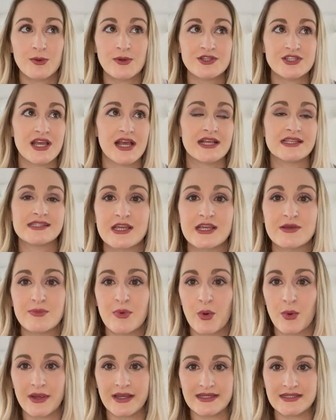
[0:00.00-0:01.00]
which has
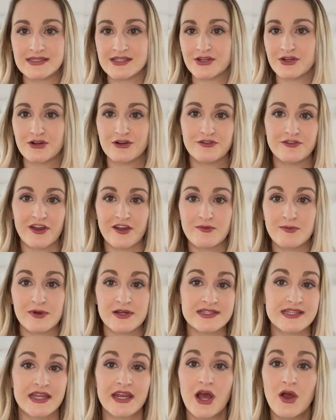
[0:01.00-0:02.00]

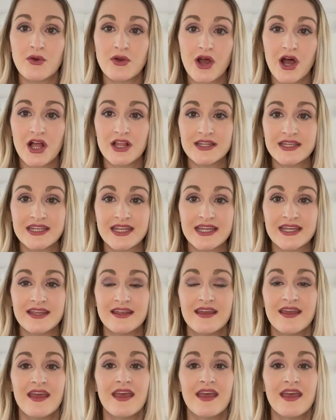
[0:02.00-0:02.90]
0.05% alcohol in it